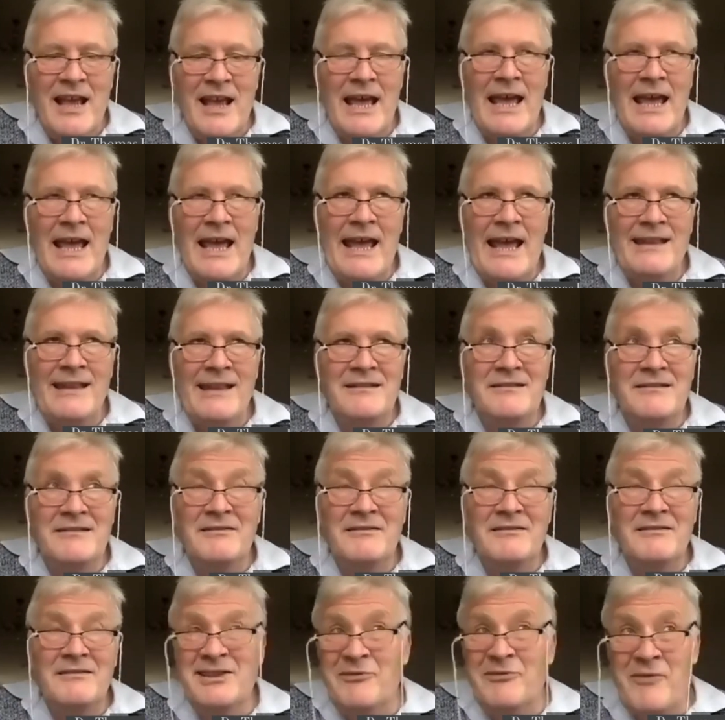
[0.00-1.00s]
And
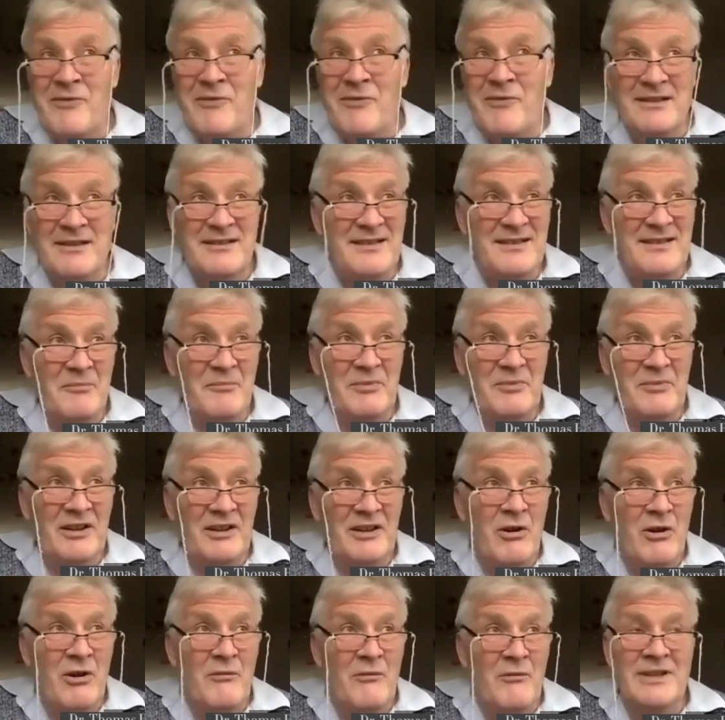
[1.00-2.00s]
in fact, something
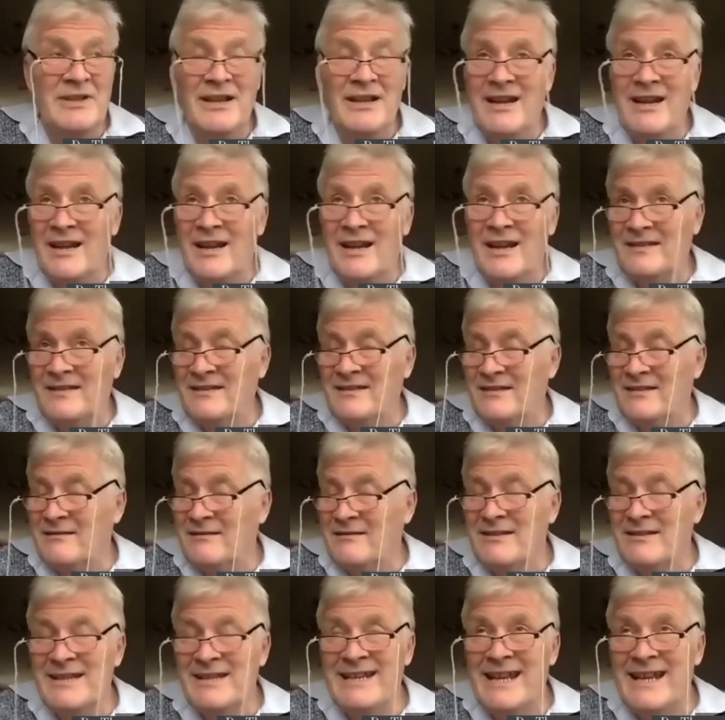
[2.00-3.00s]
over the last
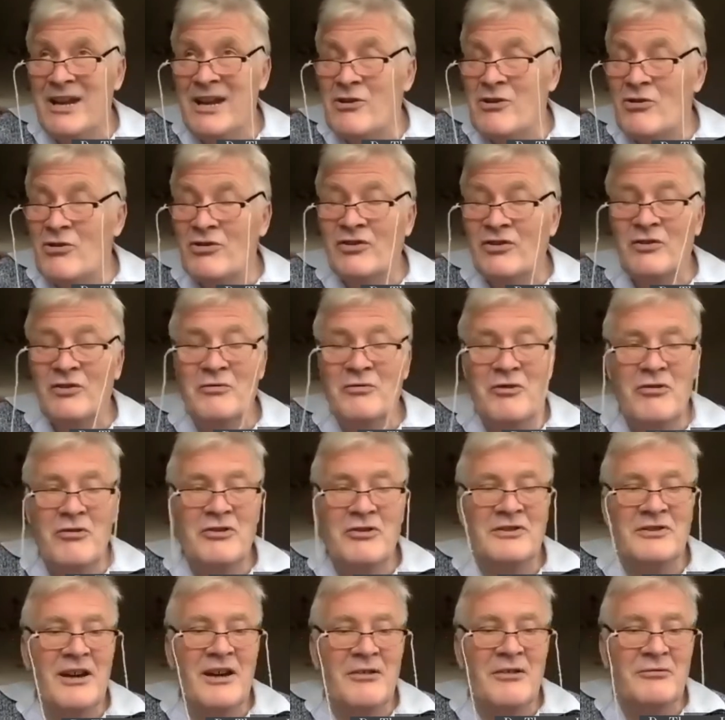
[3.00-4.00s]
year or so
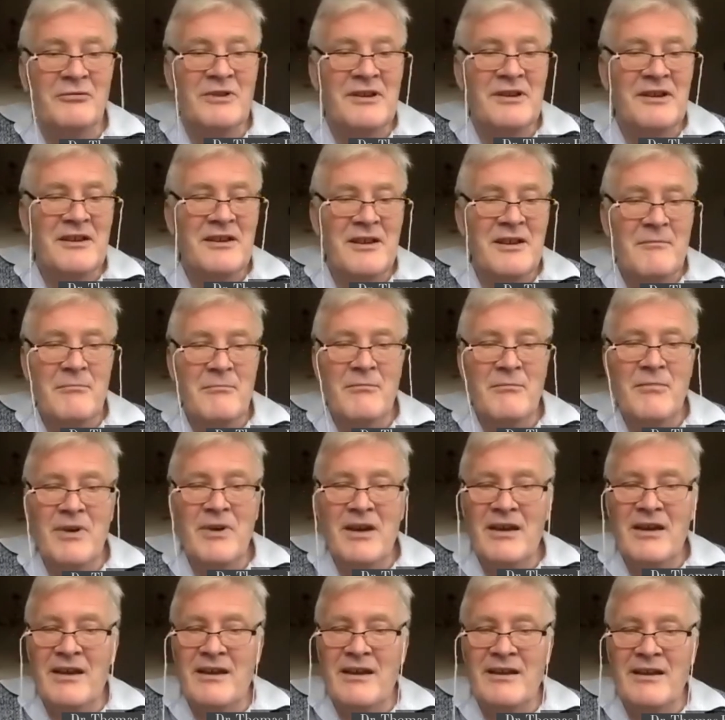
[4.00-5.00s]
lockdown,
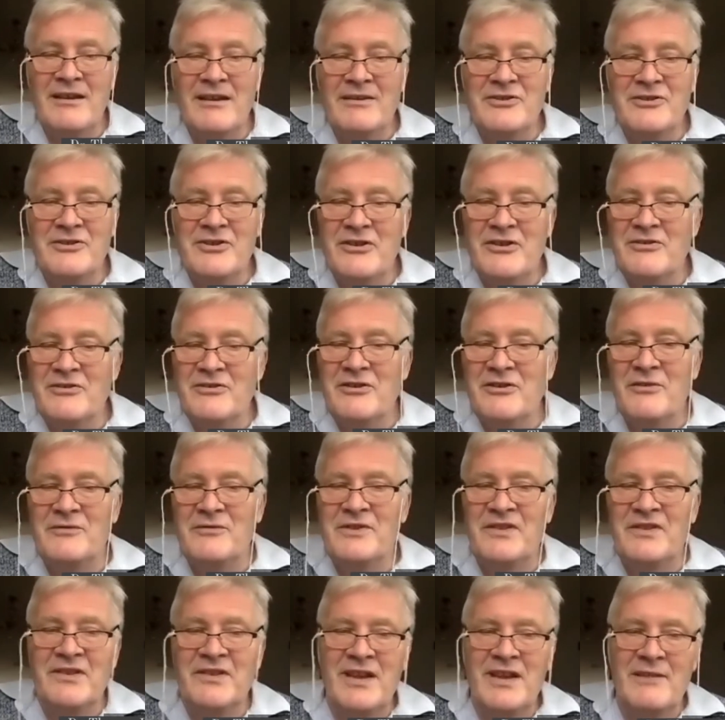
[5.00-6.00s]
my journey of
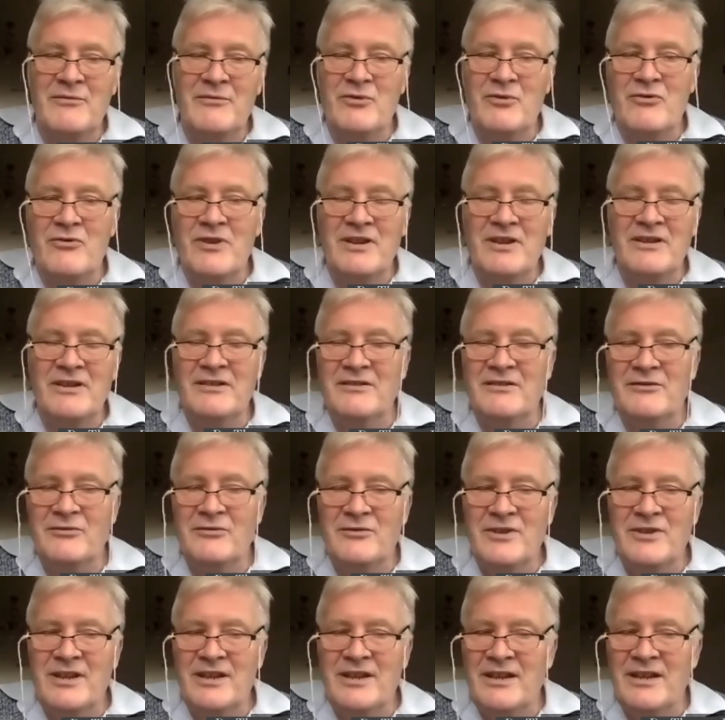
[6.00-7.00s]
discovery into
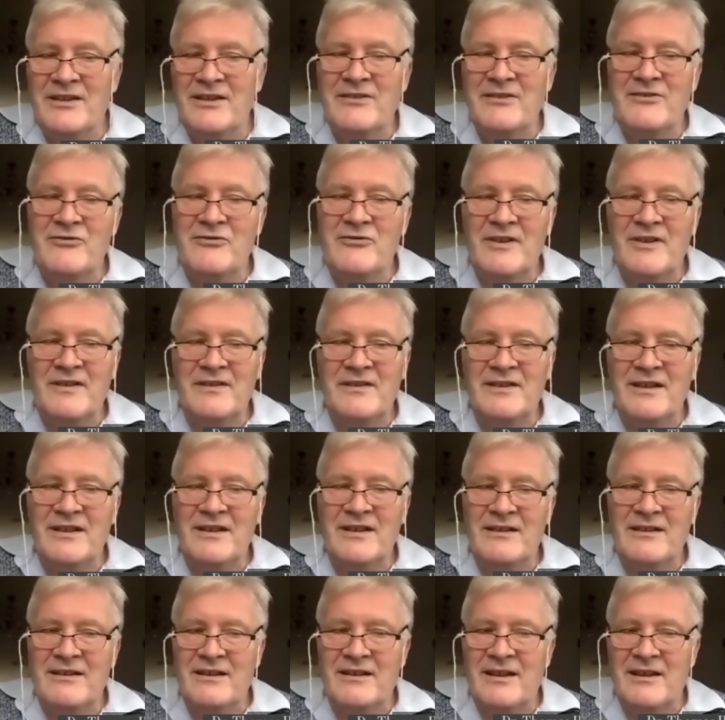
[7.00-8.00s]
the
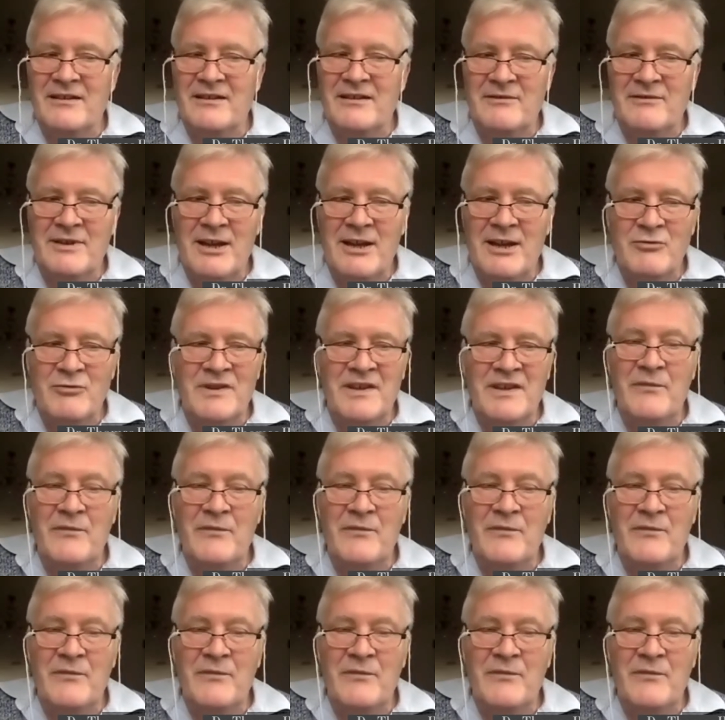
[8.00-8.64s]
interesting, I would say